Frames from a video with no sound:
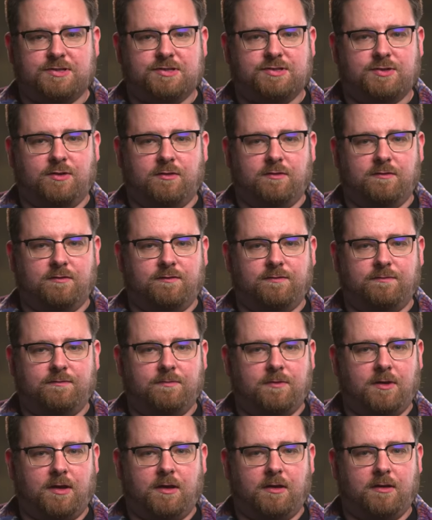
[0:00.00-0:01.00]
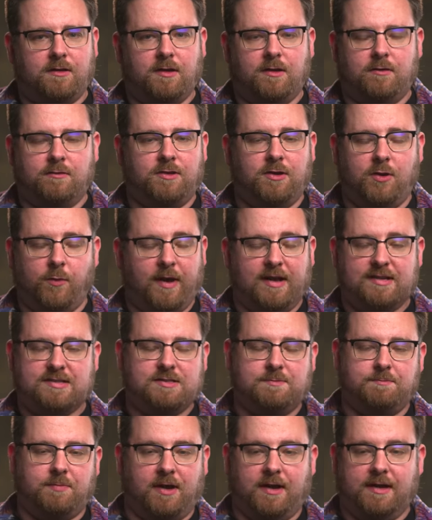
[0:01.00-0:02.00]
just sort of, you know,
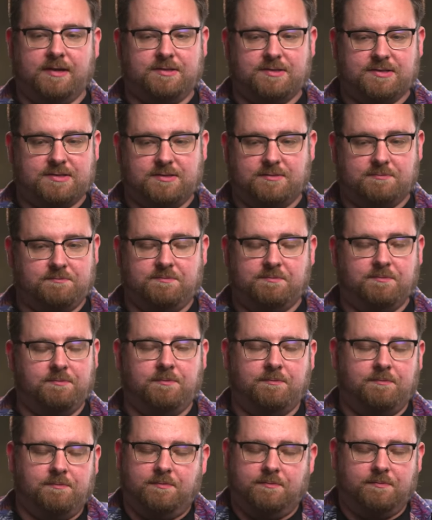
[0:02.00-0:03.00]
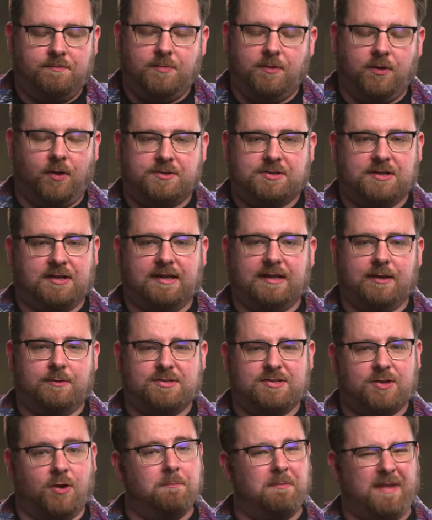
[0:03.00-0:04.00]
US by just logically, there
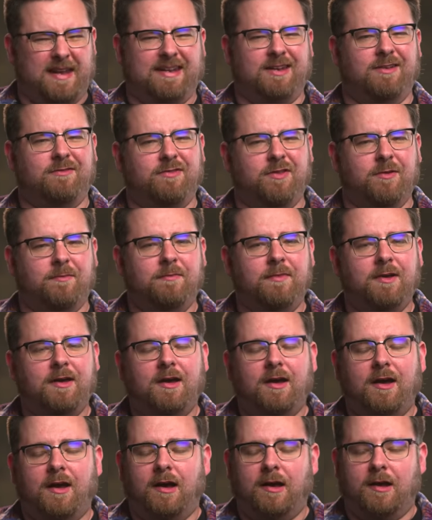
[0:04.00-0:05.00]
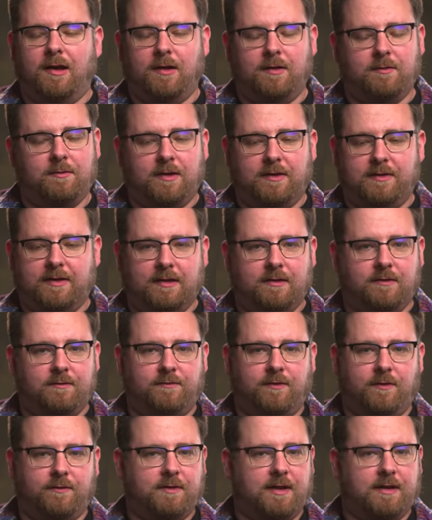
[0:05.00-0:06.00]
were so many of them. And
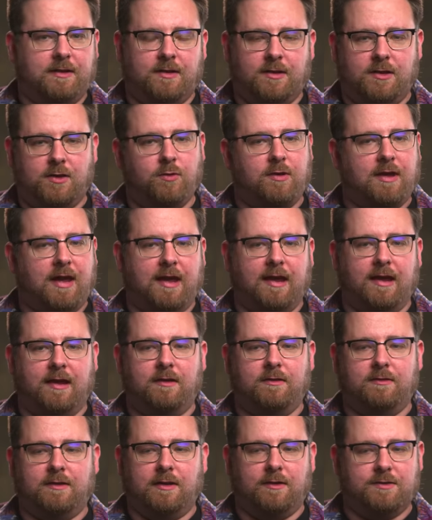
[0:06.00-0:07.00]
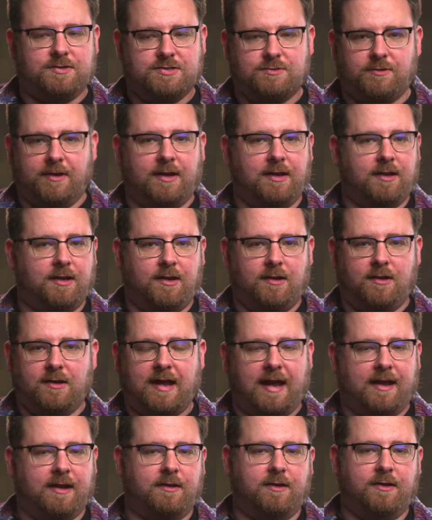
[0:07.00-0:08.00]
then the UK, and then Australia,
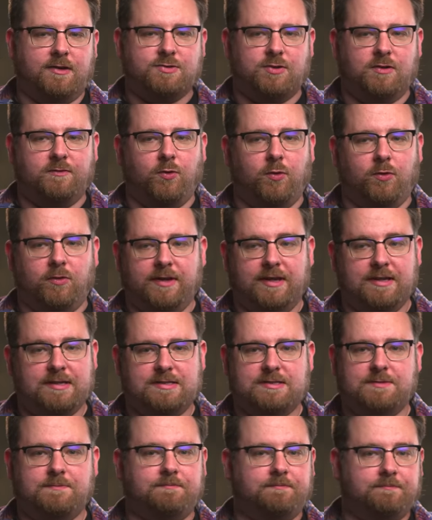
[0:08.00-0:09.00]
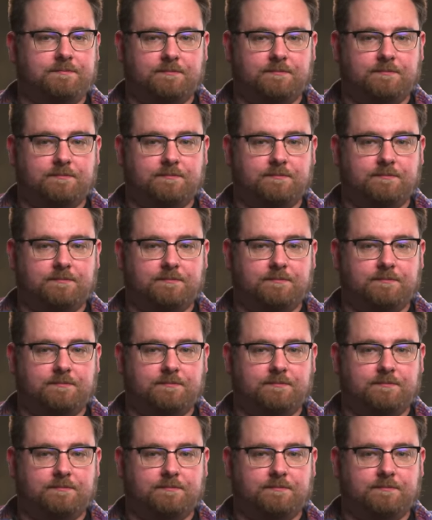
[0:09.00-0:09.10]
Canada, sort of all these